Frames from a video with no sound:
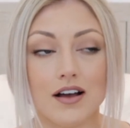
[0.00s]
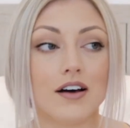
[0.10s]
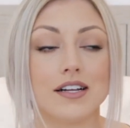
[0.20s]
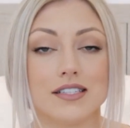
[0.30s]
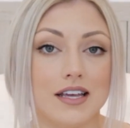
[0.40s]

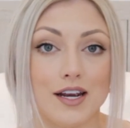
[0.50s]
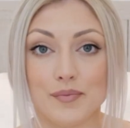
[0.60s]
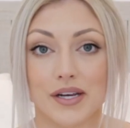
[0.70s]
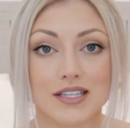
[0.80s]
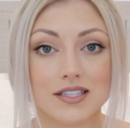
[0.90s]
honestly
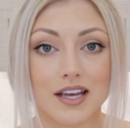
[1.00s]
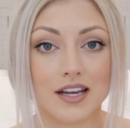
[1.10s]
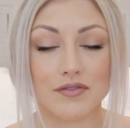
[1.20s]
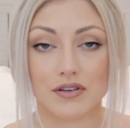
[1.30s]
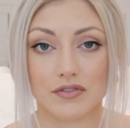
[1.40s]
anybody's
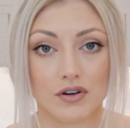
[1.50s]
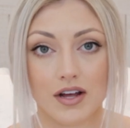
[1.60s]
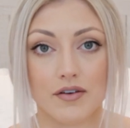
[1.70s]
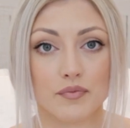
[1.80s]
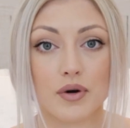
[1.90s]
skin, even if you
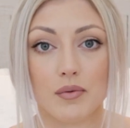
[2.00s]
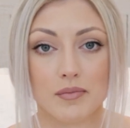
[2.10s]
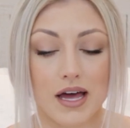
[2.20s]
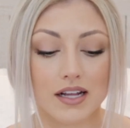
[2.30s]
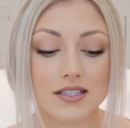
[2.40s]
don't have
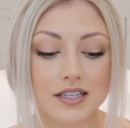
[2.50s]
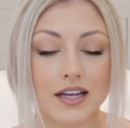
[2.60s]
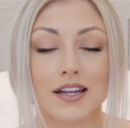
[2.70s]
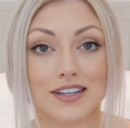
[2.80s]
problematic skin.